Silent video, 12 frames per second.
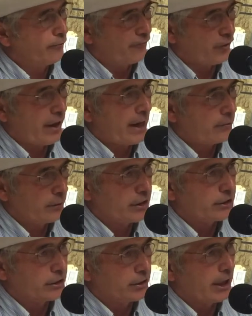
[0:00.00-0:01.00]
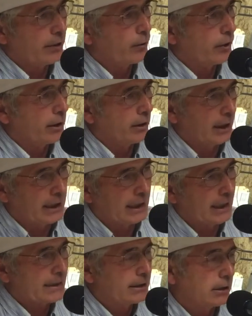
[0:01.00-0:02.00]
for that reason, they were
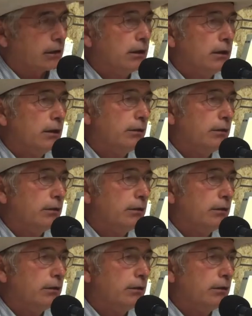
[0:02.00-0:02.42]
elected